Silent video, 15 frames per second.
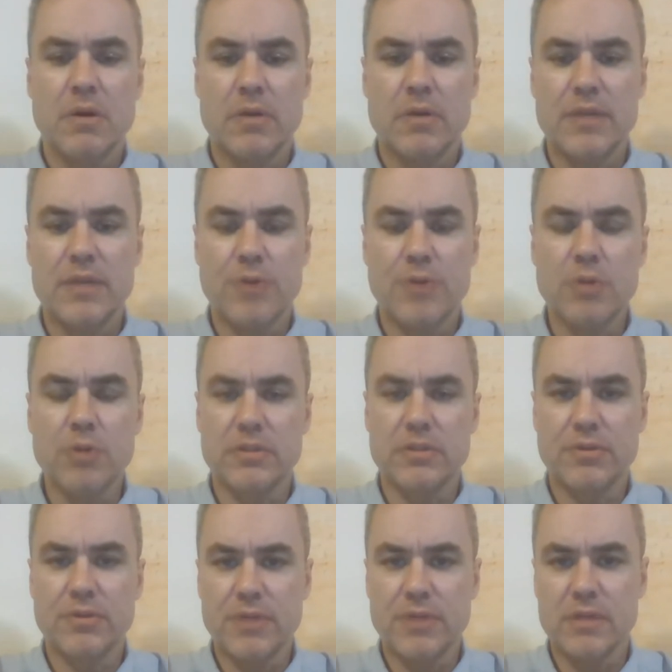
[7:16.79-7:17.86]
Okay, those
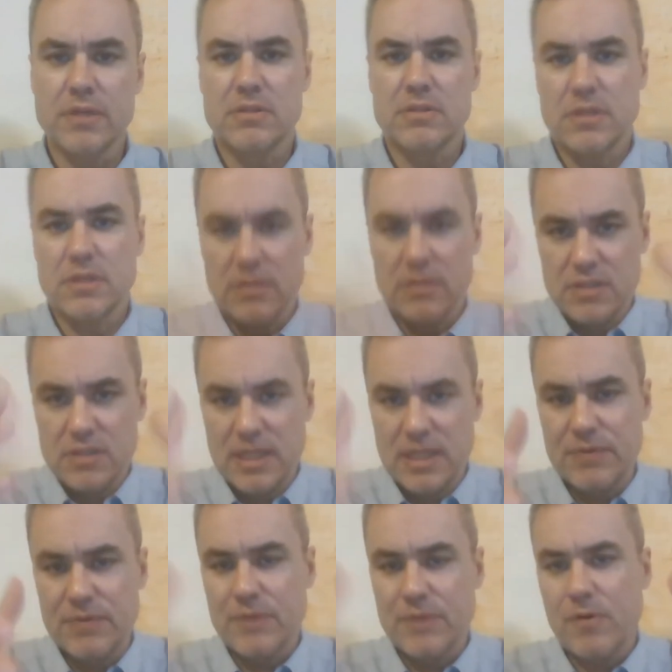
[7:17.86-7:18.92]
are the things, the, the
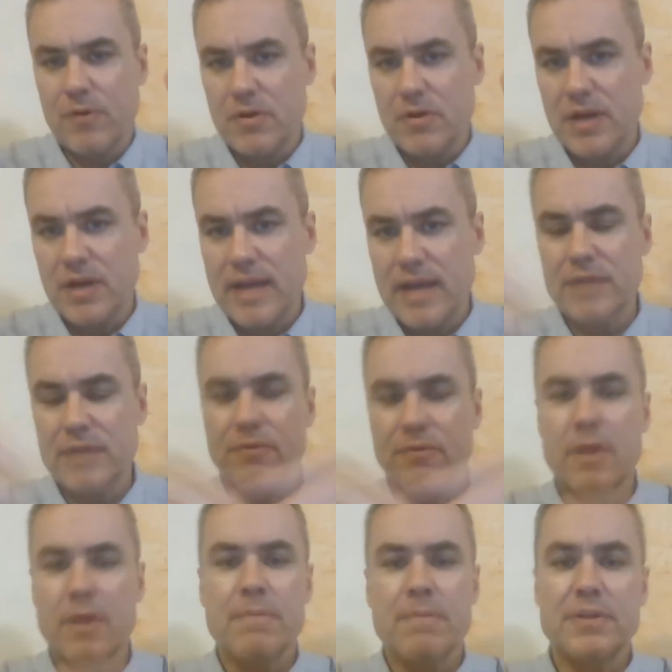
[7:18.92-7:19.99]
DFFR and the
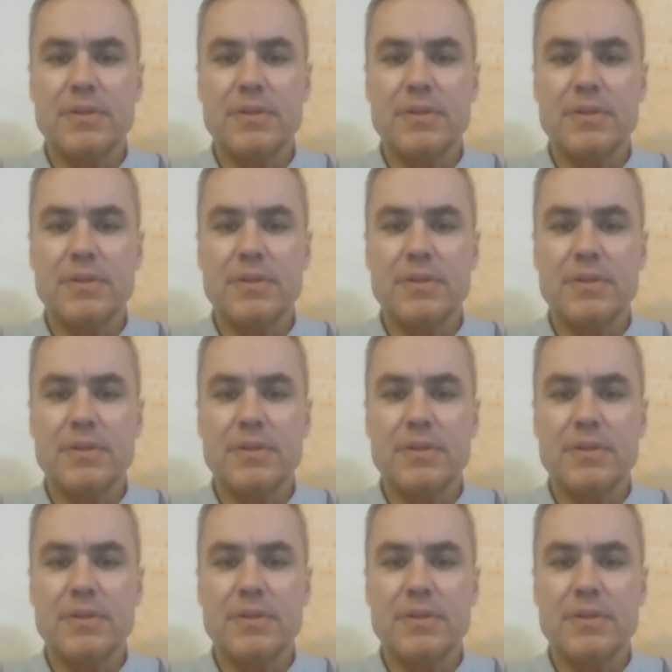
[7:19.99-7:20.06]
IFR.